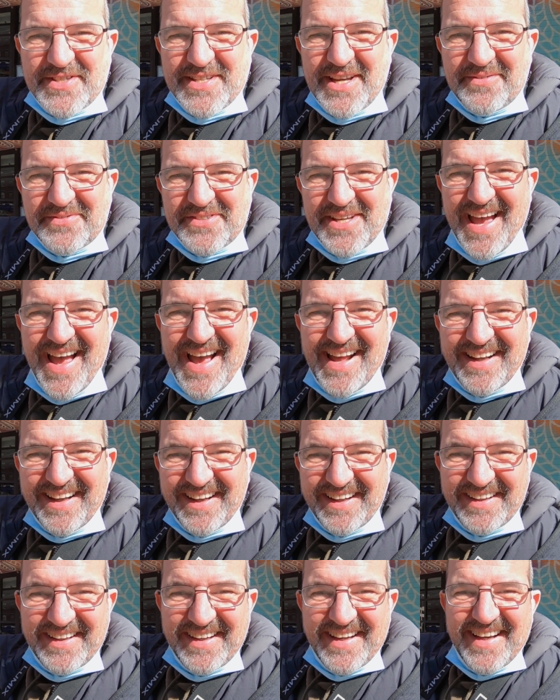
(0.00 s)
herself to
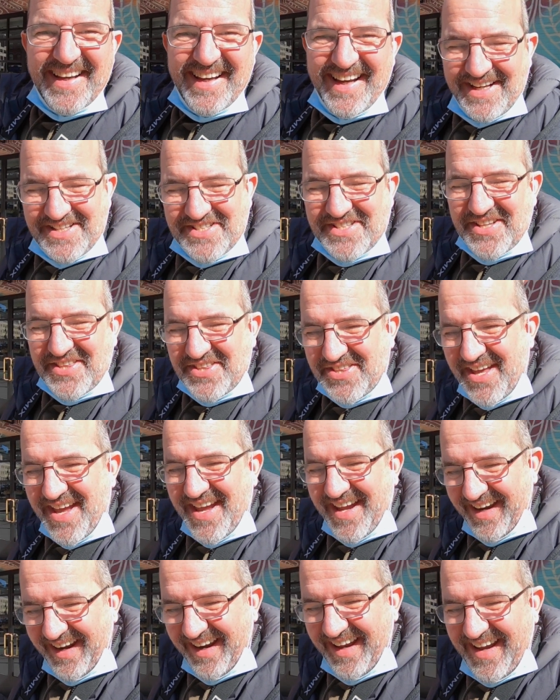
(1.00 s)
Helen. It's a
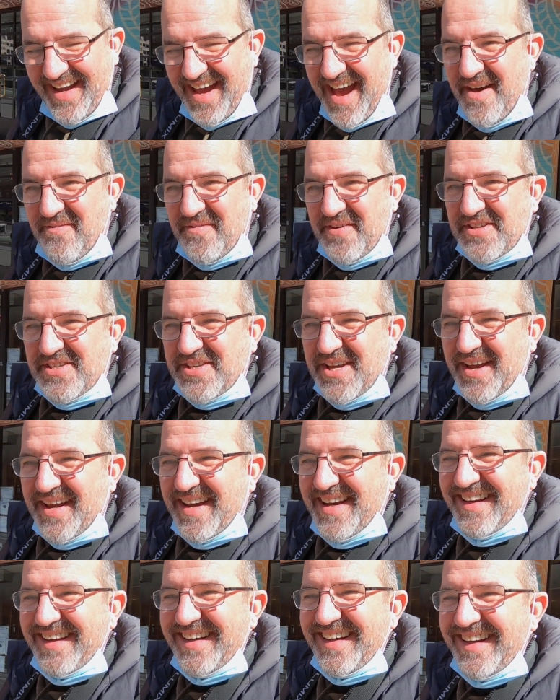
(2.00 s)
thing. I'm every give
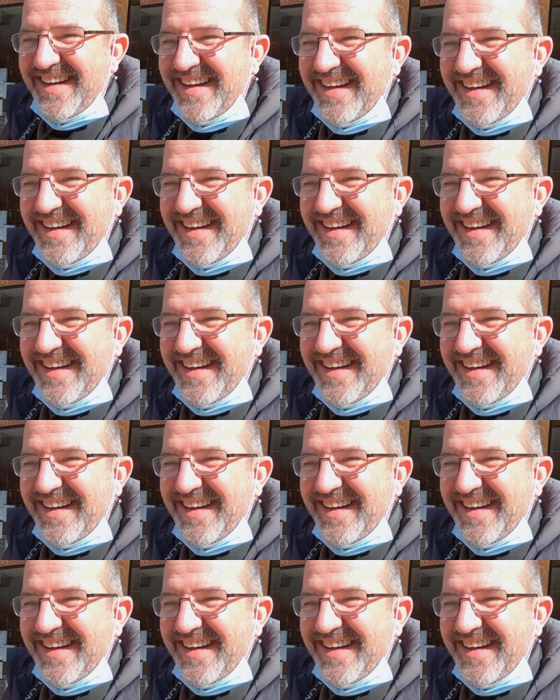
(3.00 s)
myself